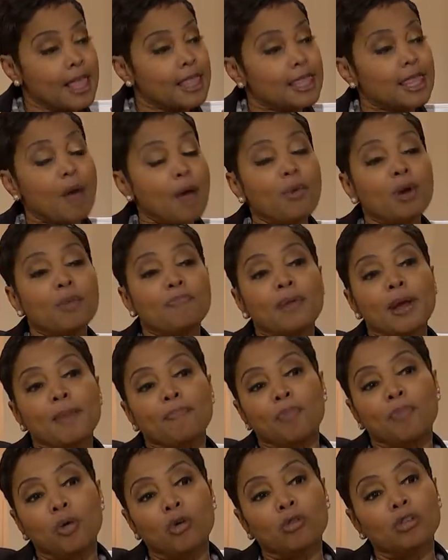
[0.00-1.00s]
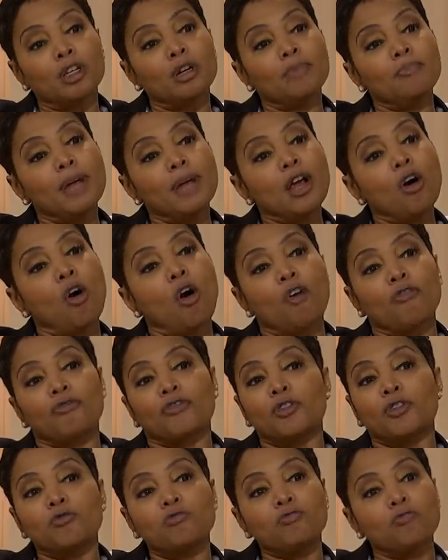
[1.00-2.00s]
they would be pulling me
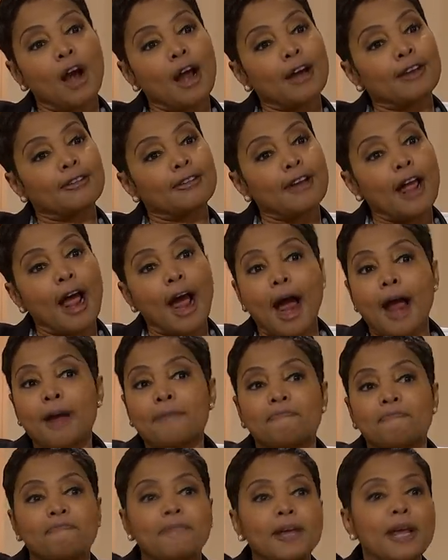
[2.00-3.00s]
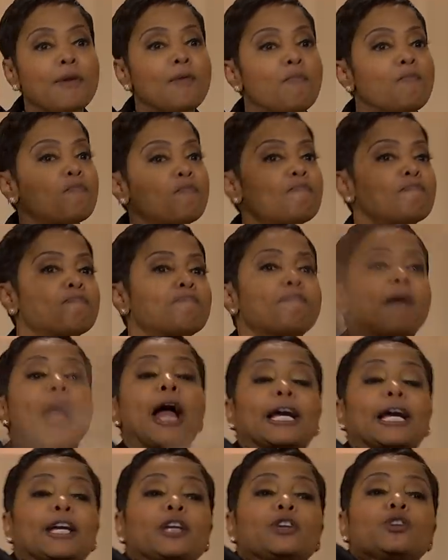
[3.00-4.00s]
off you right now. I'd be
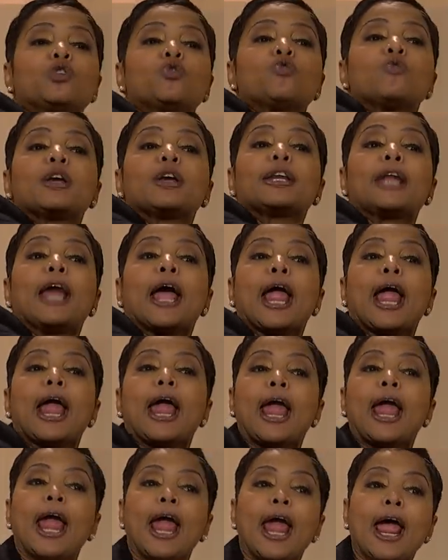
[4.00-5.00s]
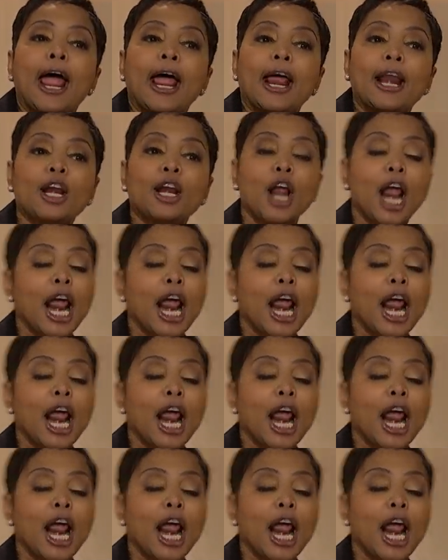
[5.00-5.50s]
smacking you in the head.